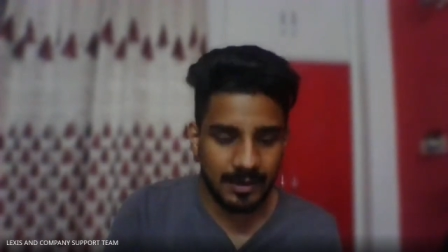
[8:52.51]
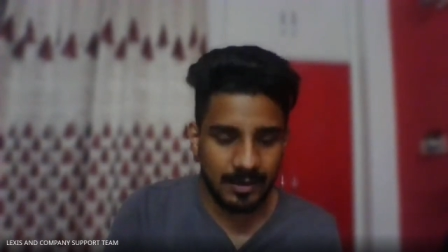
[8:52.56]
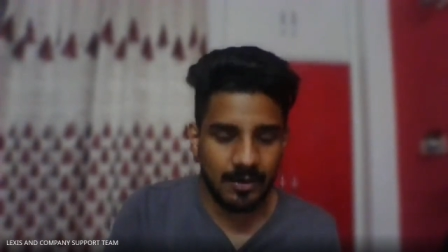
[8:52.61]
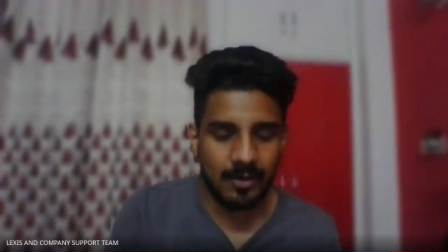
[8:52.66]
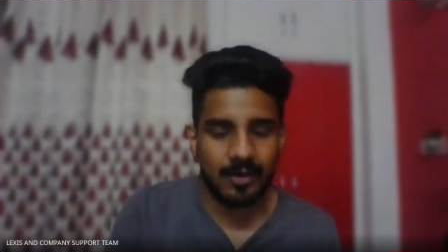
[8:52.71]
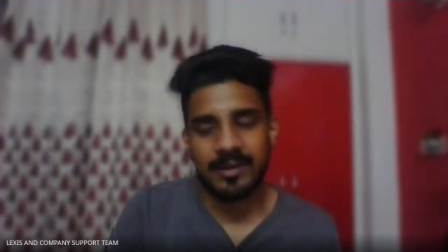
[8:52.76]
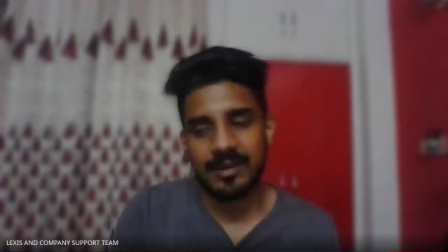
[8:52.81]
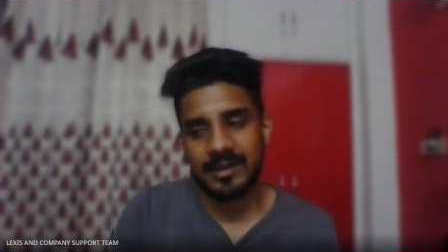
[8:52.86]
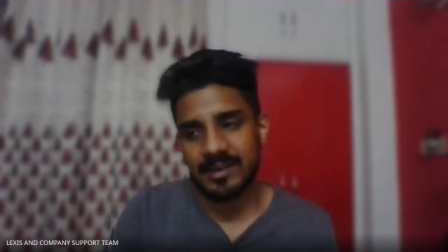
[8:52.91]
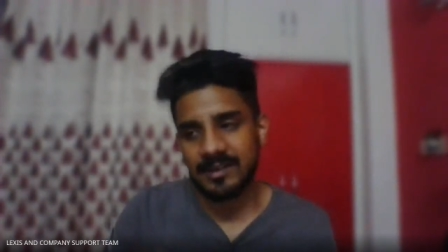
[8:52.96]

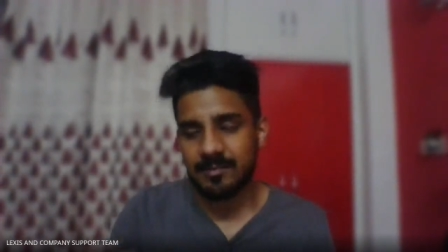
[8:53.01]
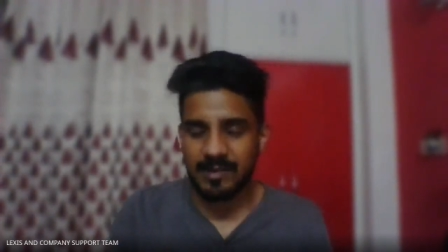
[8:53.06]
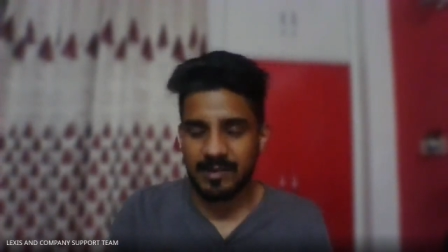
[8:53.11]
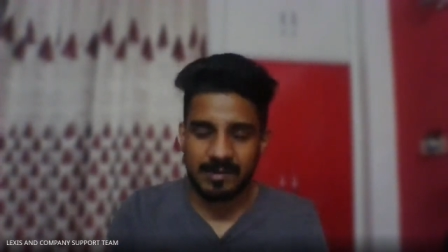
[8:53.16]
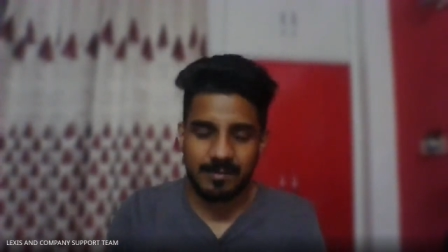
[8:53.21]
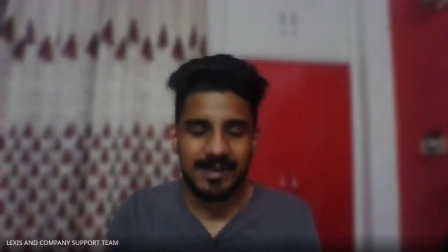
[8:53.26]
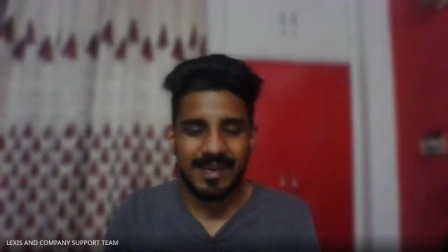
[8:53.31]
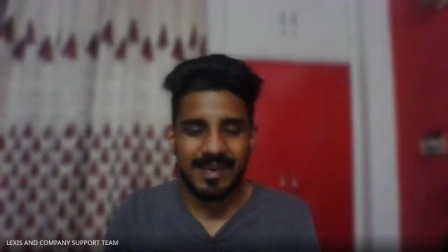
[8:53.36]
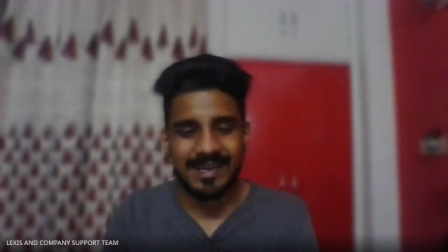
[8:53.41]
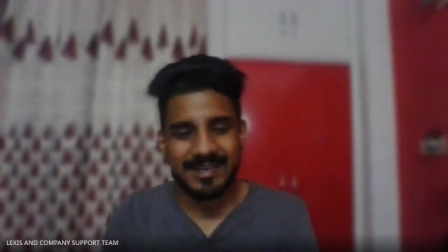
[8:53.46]
or it may
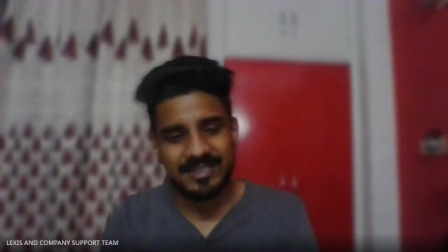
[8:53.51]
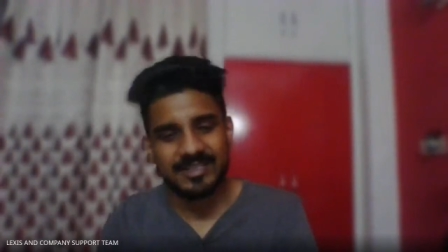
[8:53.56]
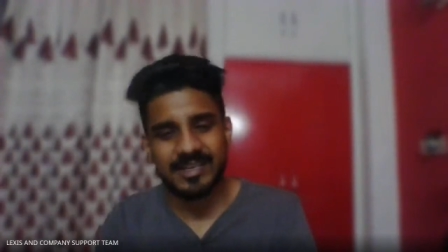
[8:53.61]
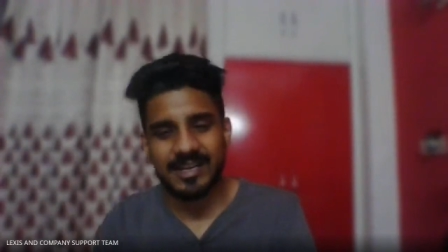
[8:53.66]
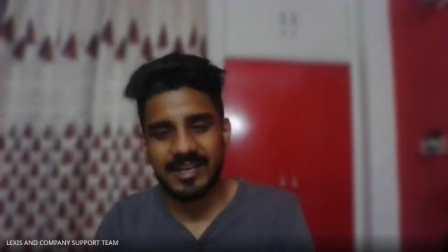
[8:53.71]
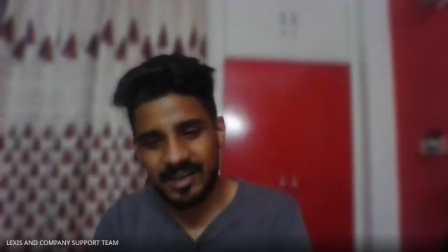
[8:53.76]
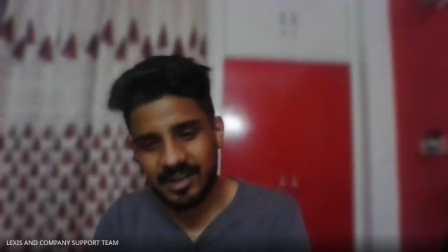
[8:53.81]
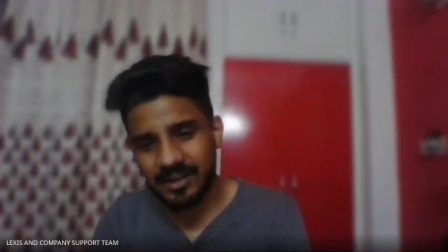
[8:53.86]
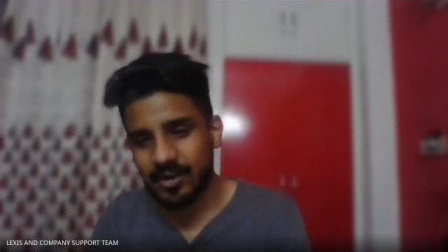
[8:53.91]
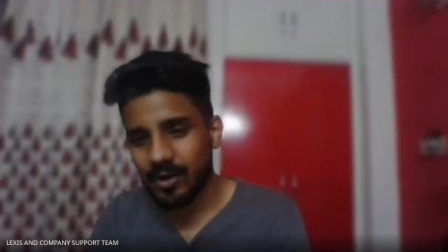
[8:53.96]
be
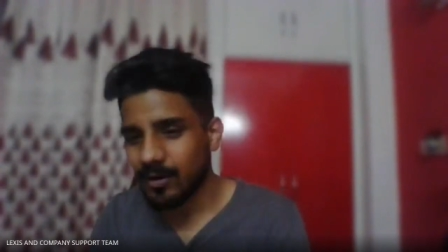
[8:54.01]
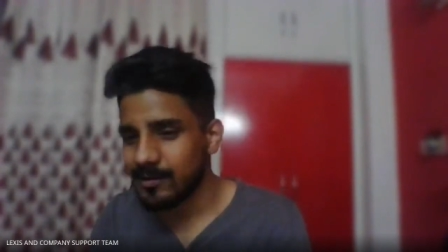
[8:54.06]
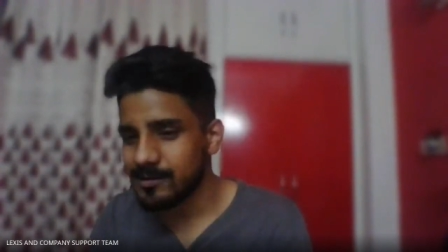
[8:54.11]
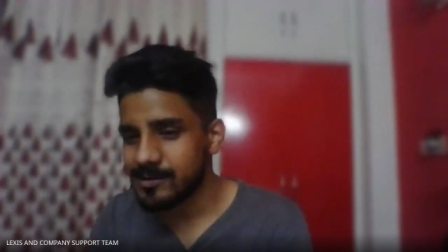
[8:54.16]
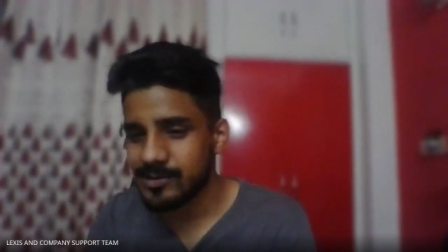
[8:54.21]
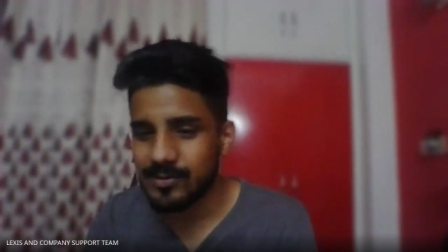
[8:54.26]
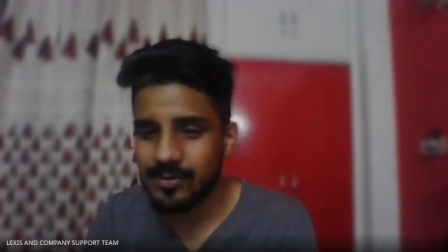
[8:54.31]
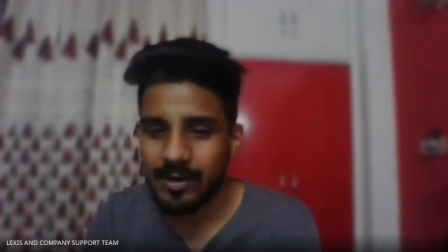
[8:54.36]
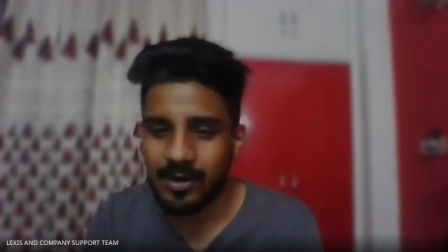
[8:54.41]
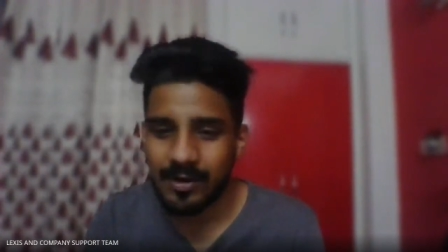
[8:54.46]
extended
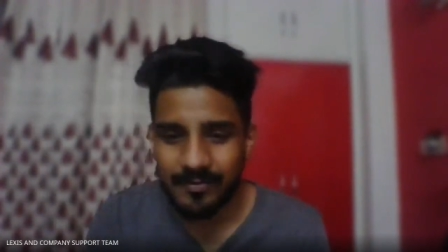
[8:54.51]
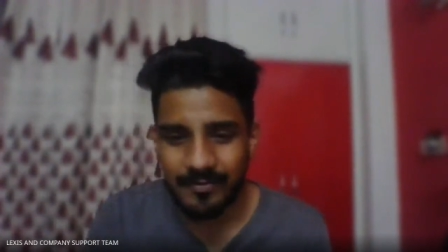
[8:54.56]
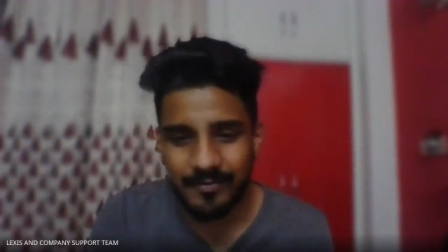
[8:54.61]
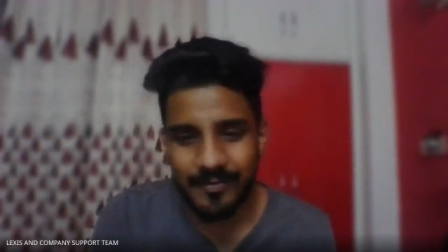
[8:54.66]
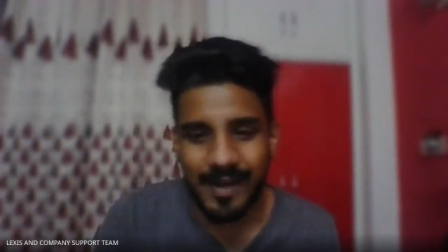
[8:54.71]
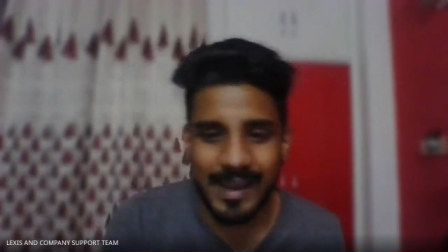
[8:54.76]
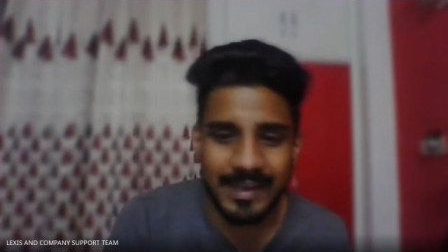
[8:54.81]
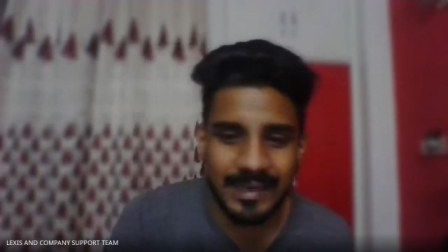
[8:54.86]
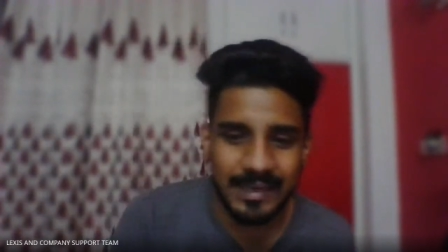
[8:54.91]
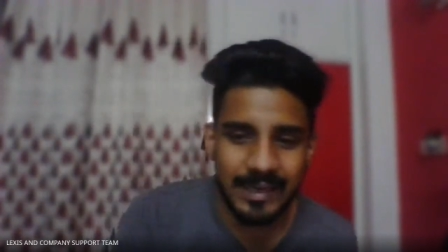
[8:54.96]
also, or
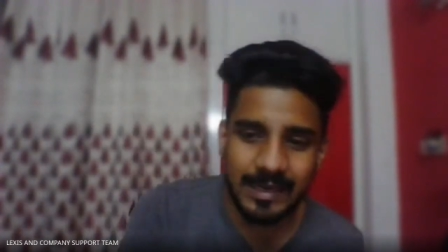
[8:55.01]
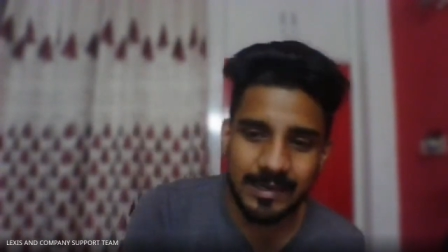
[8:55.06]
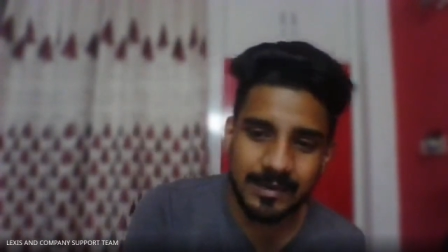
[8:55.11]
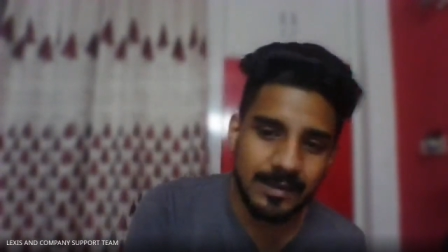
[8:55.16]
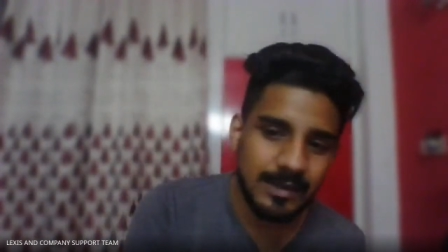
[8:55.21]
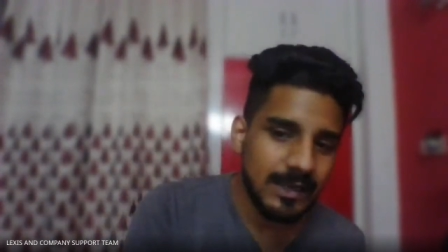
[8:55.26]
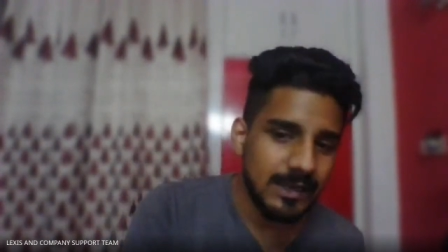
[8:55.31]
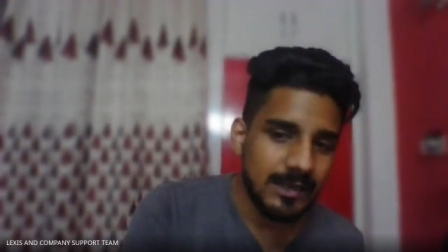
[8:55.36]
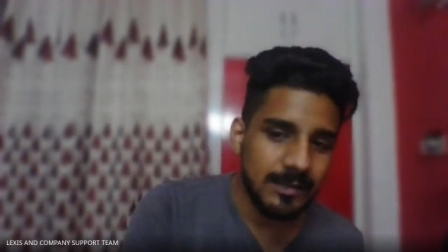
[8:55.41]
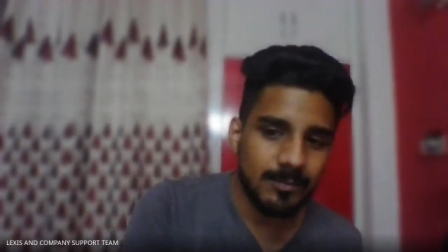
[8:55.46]
fine and
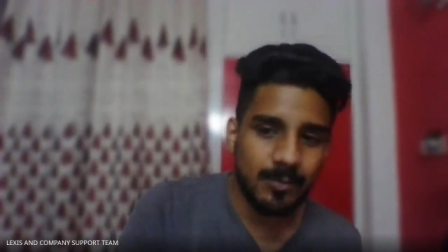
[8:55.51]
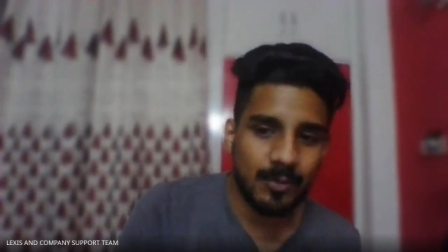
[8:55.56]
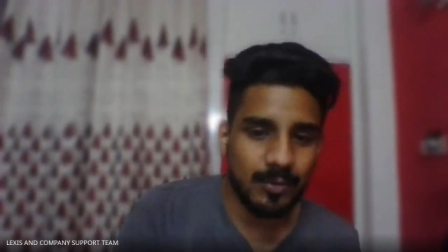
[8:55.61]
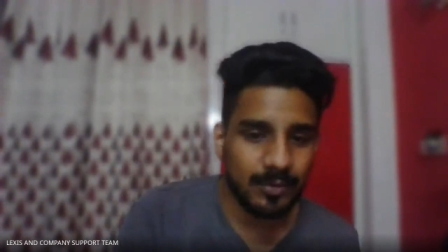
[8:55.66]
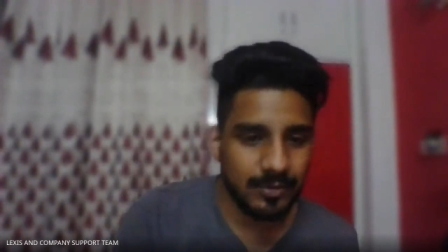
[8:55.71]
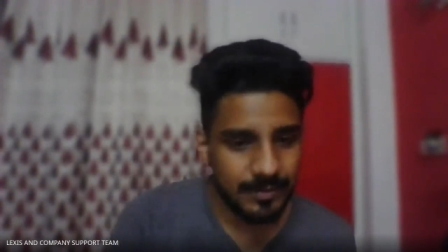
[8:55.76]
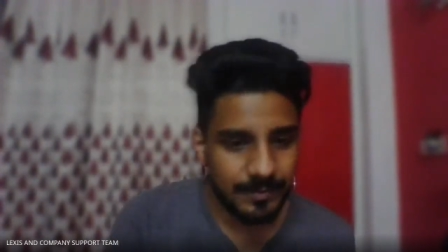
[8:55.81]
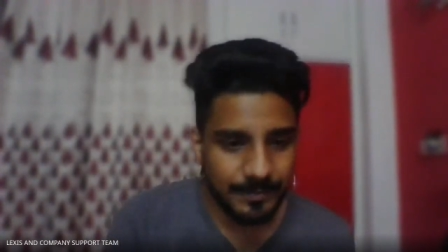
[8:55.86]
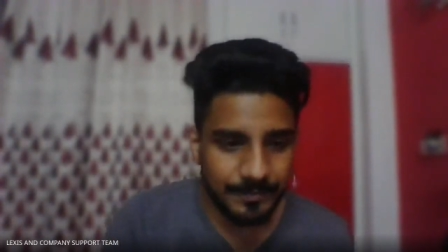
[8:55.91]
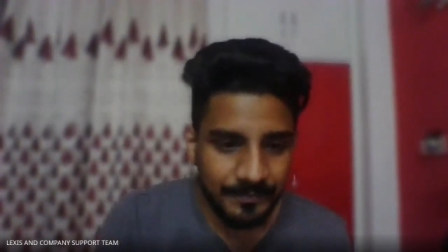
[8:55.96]
both.